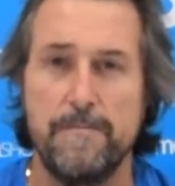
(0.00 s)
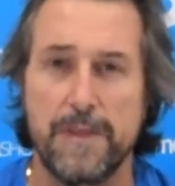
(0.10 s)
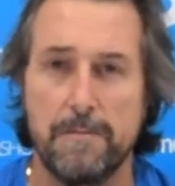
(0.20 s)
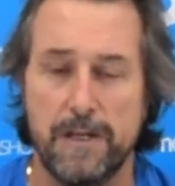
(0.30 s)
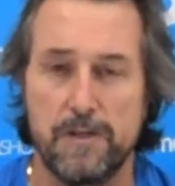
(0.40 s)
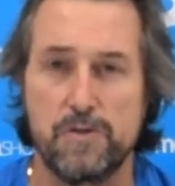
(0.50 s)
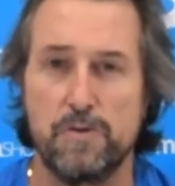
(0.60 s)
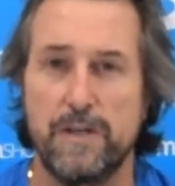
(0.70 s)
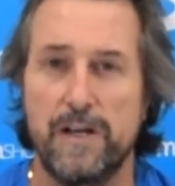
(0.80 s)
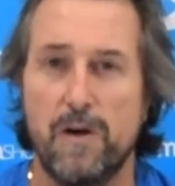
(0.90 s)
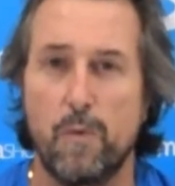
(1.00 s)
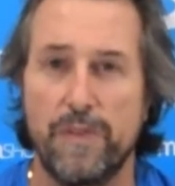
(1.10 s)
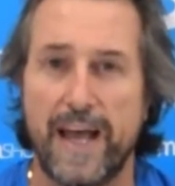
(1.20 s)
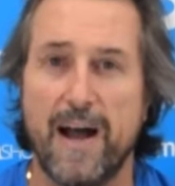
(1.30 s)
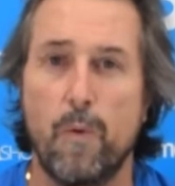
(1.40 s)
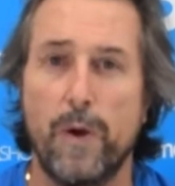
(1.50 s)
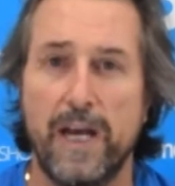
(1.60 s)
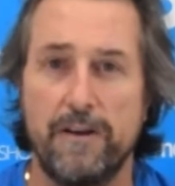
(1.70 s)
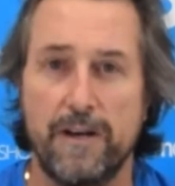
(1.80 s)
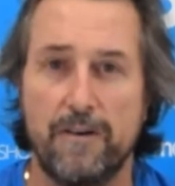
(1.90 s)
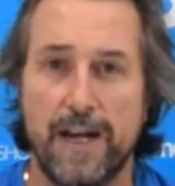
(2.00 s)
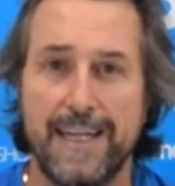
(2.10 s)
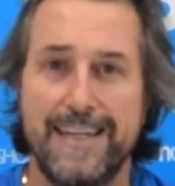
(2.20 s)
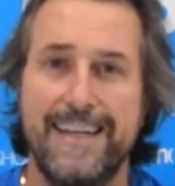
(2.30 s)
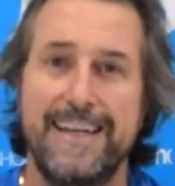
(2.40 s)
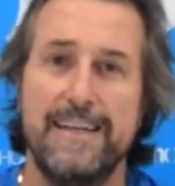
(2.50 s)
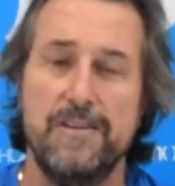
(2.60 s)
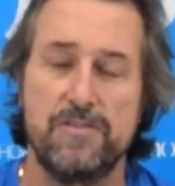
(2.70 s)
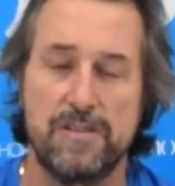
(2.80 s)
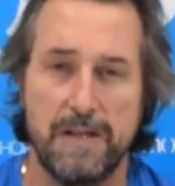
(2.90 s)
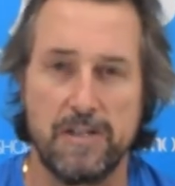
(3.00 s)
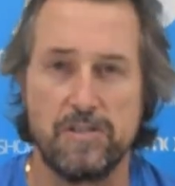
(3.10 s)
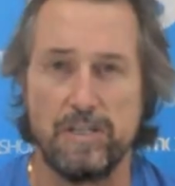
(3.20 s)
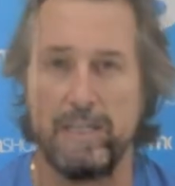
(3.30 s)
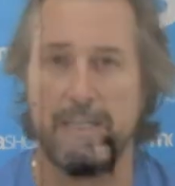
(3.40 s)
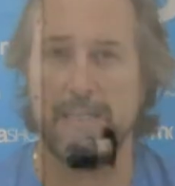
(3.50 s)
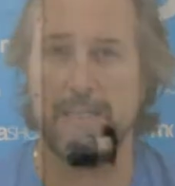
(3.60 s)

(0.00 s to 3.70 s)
But ensure they are wet area grade. Cement sheeting